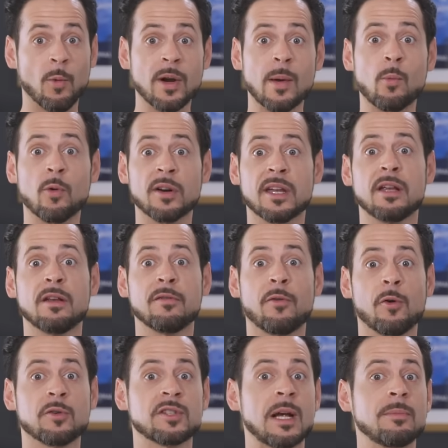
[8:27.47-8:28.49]
When I'm working in
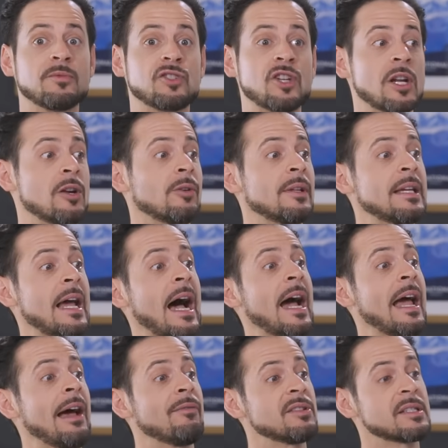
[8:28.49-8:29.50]
Photoshop, generally I
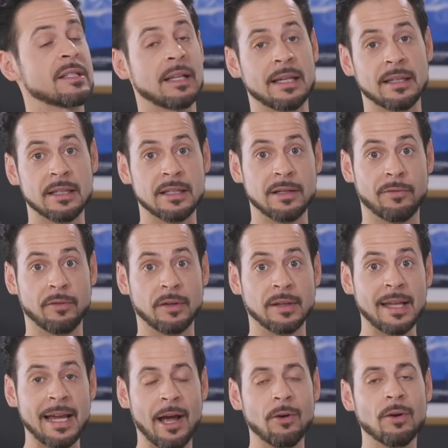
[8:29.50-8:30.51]
have a slightly different
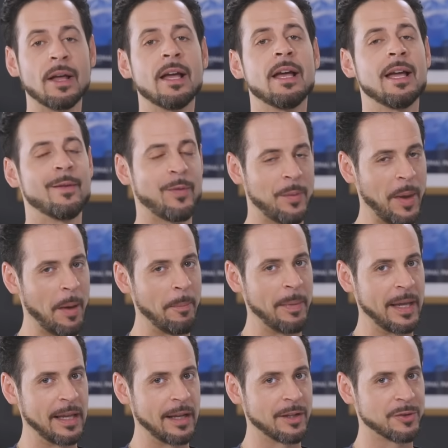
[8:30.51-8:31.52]
layout if I'm not
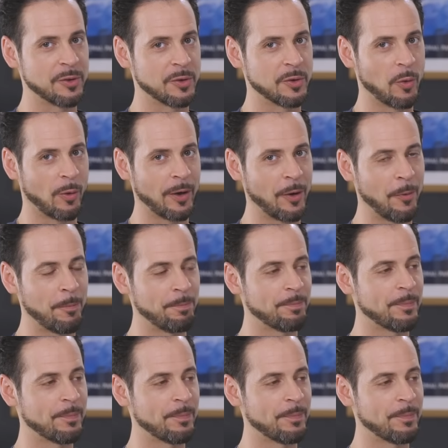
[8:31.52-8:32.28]
making a tutorial.